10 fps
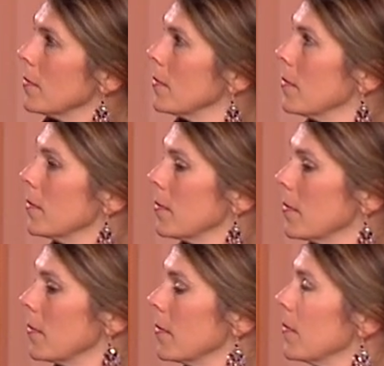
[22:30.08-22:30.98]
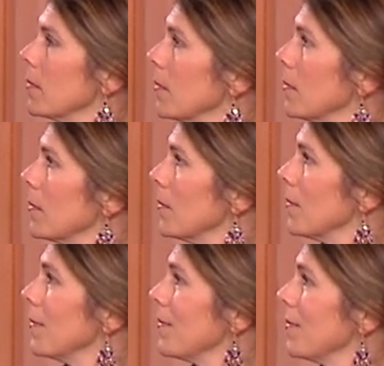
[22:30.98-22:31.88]

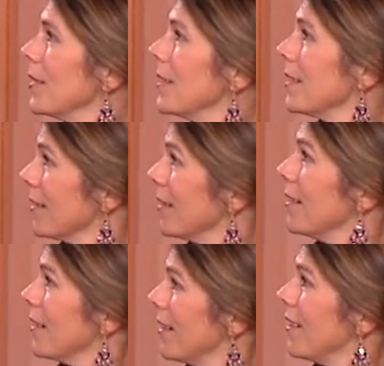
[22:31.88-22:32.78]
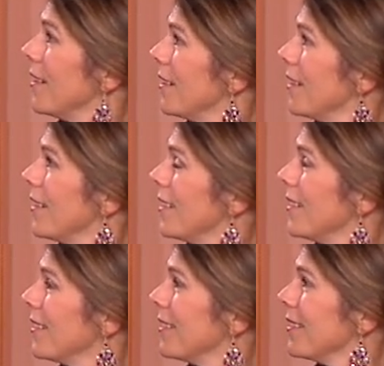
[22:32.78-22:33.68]

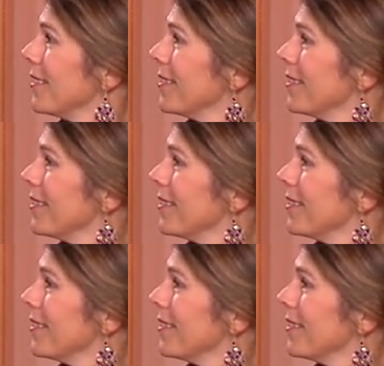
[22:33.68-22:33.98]
[no speech]